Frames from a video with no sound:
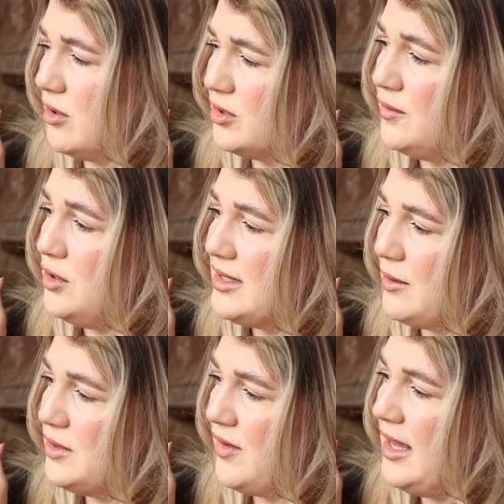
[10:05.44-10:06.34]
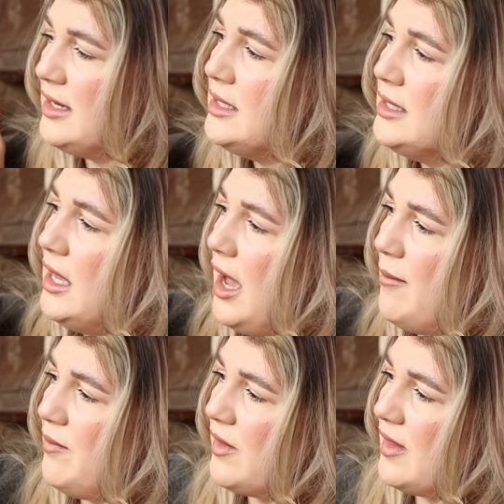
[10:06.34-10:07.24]
a lot of use out of it.
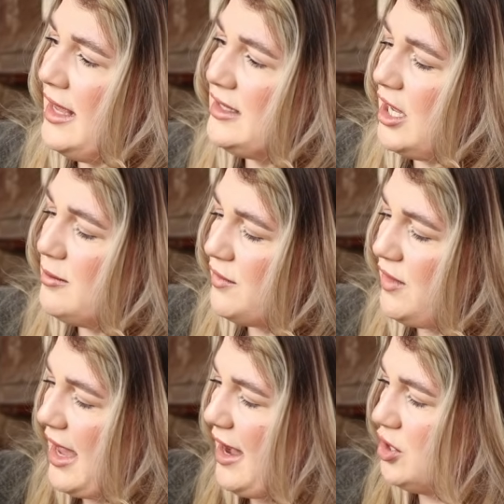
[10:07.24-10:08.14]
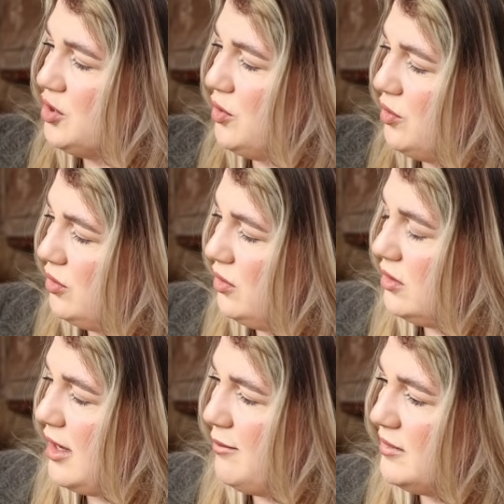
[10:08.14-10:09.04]
In terms of the
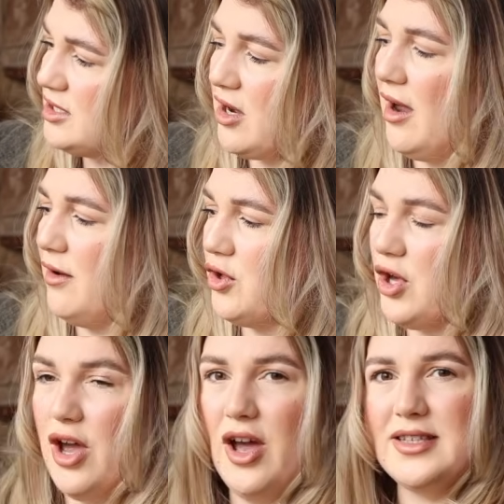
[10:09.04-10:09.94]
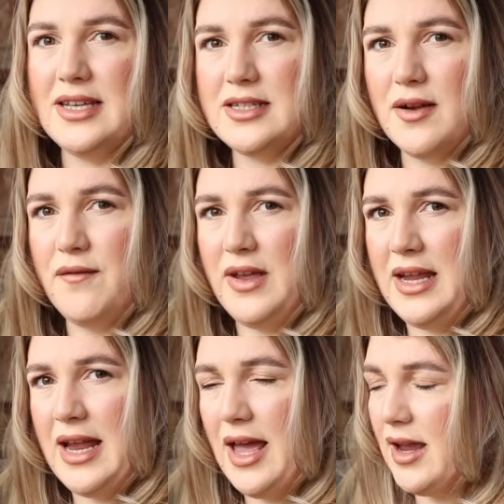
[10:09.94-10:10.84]
actual style of shirt, it's a
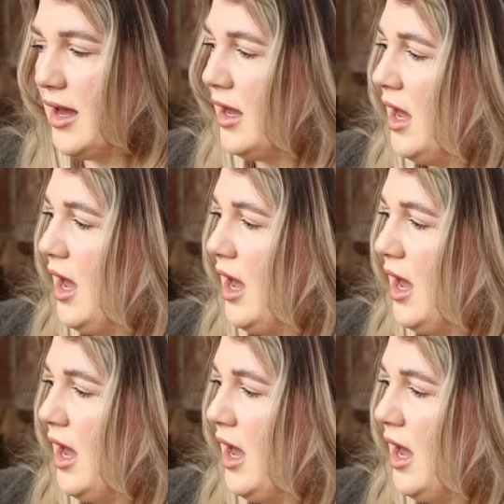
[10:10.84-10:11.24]
V-neck,